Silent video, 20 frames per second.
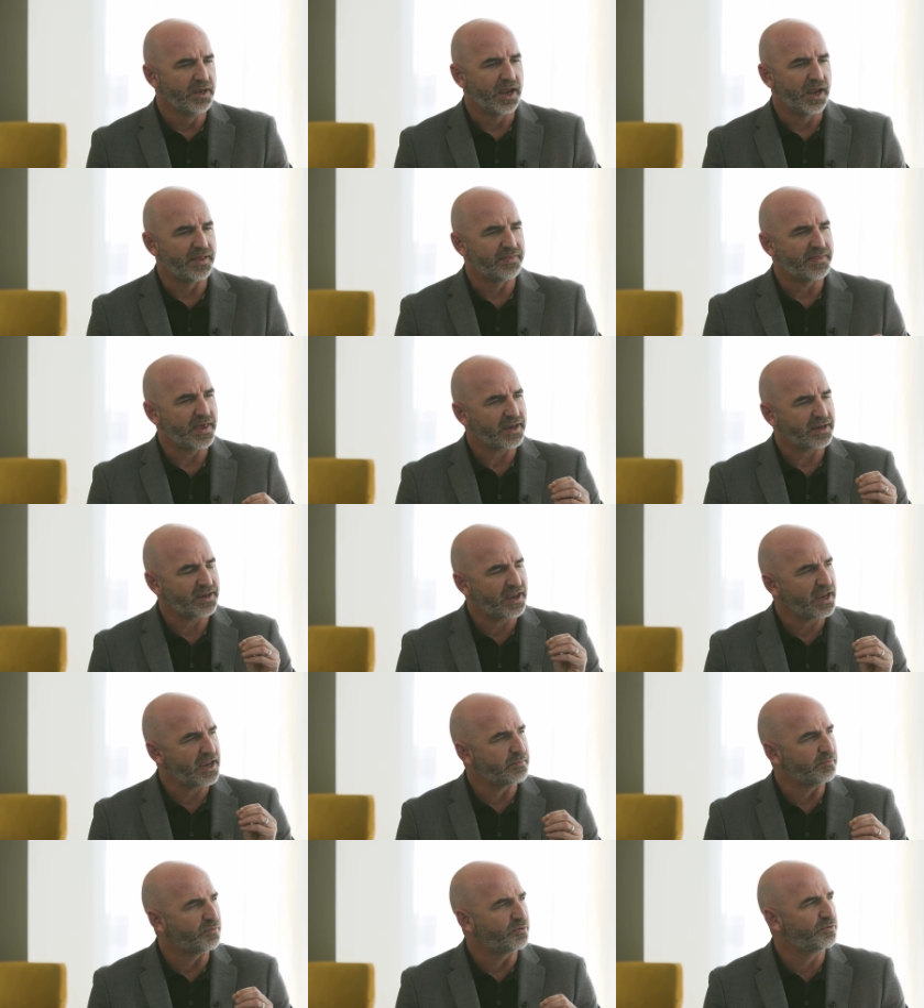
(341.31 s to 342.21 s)
And that
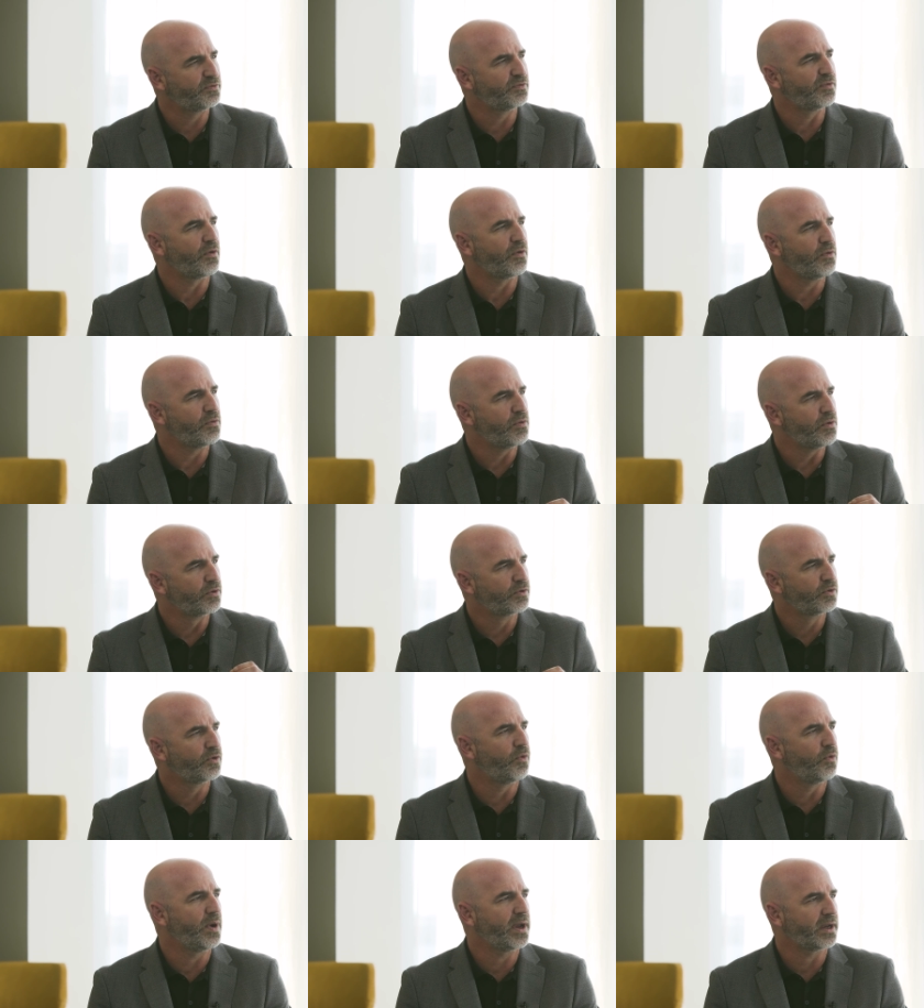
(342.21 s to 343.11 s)
came so
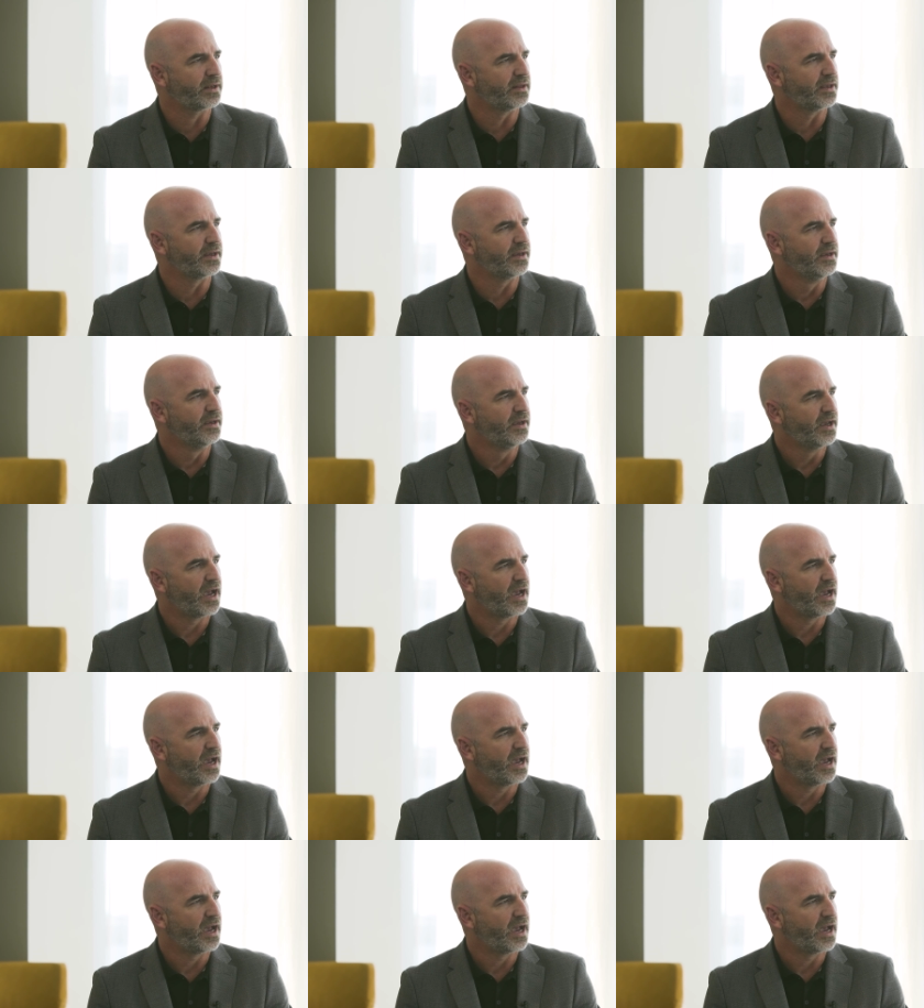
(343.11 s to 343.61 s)
quickly.